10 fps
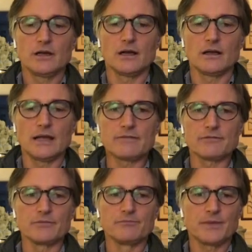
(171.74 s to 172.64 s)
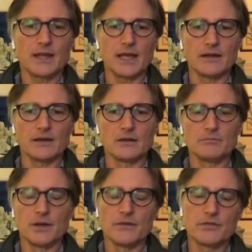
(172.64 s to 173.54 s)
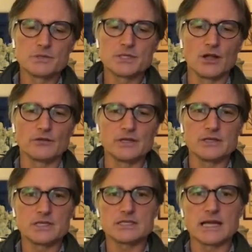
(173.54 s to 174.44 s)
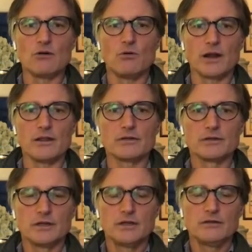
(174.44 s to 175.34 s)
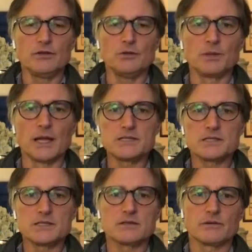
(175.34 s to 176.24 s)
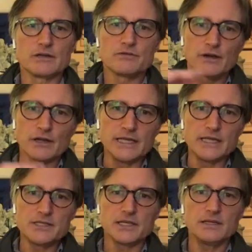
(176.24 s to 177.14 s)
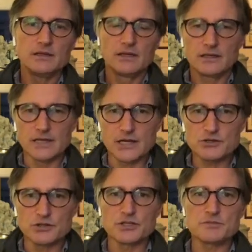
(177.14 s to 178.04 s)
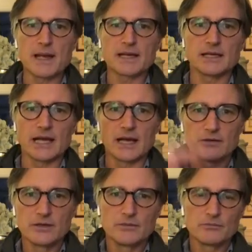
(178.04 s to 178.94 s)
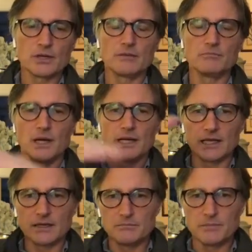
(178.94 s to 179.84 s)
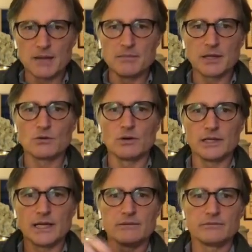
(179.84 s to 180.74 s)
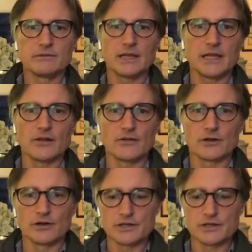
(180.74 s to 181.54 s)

uh, effort. And um, but the result is it's now one of the few places where it's very easy connect your U.S. bank account, bring money in, buy Bitcoin and and other